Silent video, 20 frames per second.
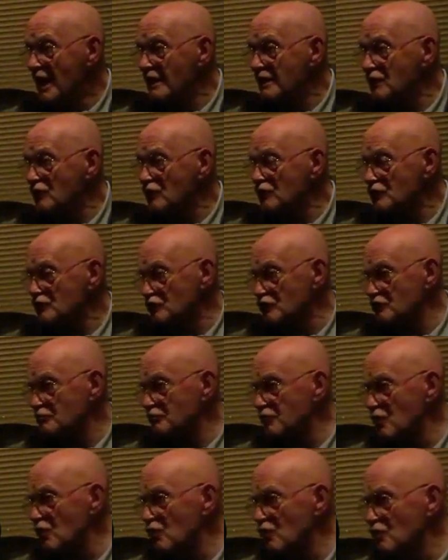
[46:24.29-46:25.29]
And of course there was
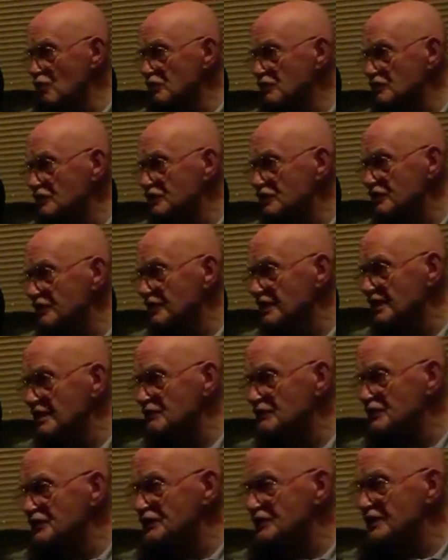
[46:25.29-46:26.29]
boos and
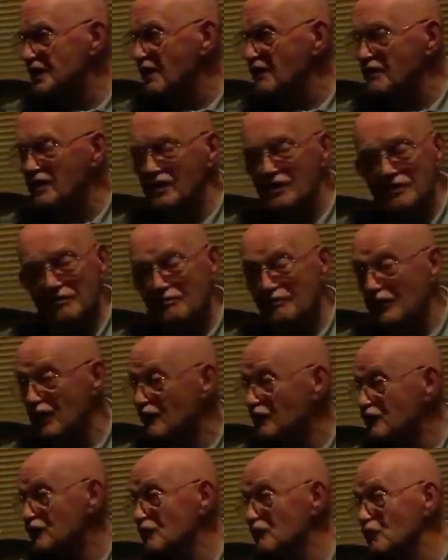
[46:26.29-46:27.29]
screams and shouting and
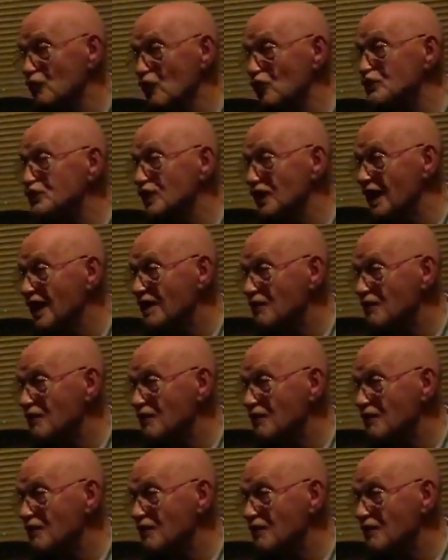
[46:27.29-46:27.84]
some naughty